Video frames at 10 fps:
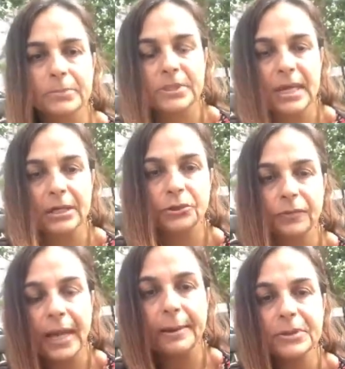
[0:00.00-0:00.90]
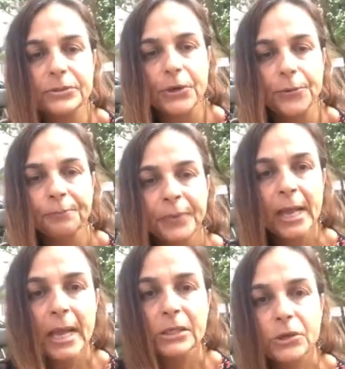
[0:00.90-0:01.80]
stage of labor. So
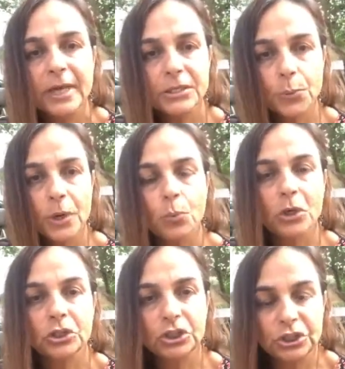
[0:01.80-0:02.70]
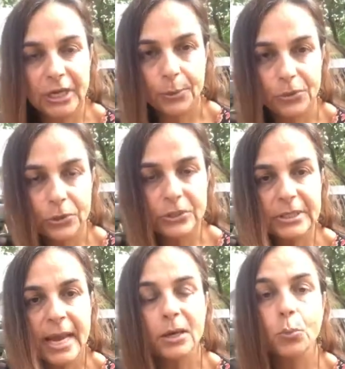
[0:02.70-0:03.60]
that's what I wanted to share with you
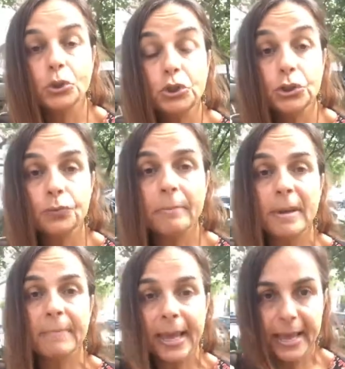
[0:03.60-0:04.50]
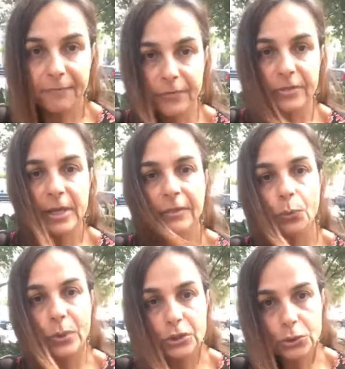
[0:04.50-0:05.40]
today, and I want you to remember everything
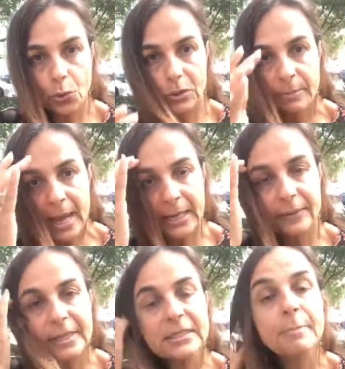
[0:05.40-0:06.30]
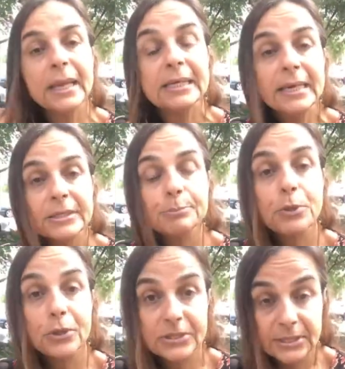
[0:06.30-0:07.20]
that we talked about in this Belly Dance
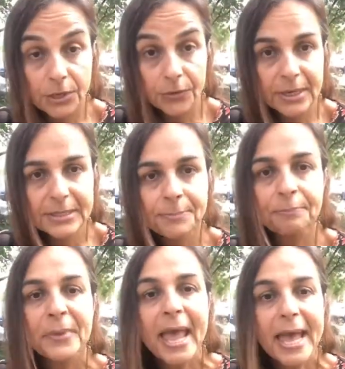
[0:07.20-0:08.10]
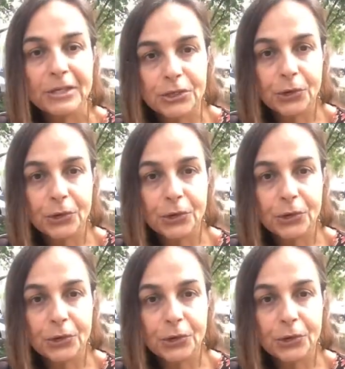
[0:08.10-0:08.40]
Birth series. And